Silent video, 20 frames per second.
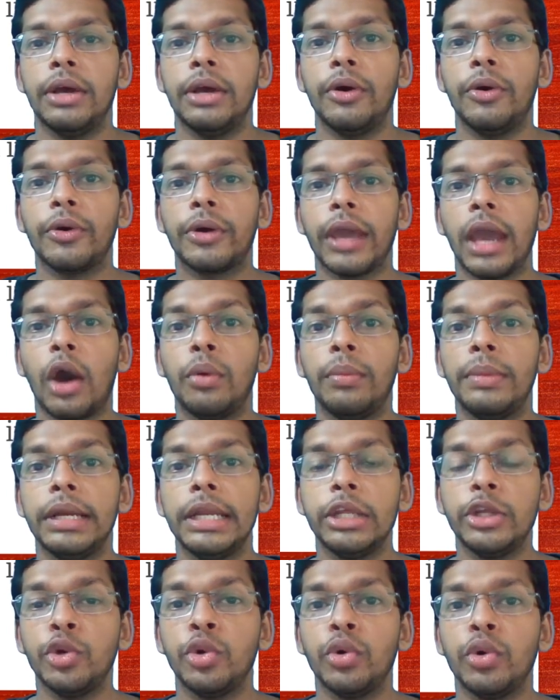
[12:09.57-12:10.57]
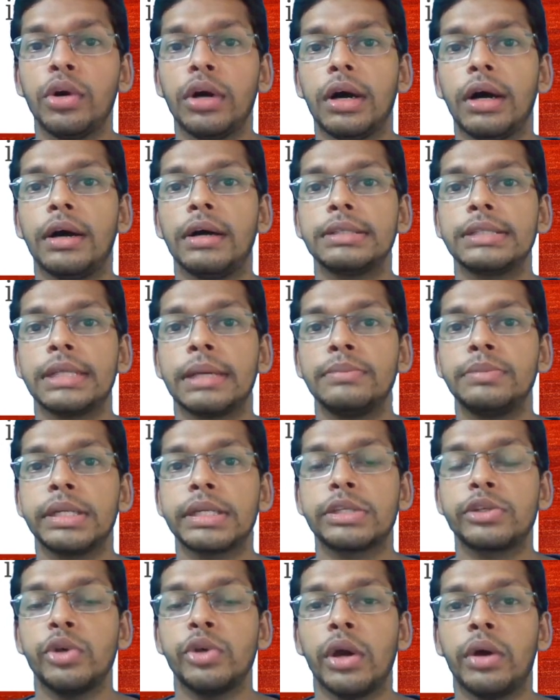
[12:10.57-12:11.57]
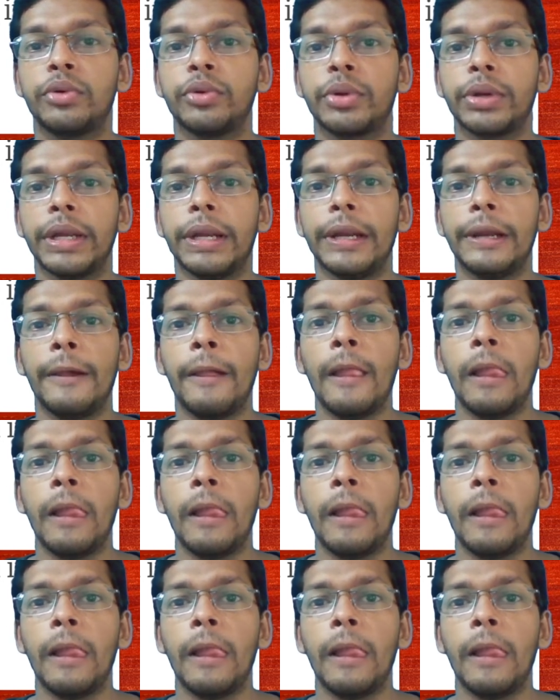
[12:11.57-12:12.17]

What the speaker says: Okay, how many new subjects you have to read.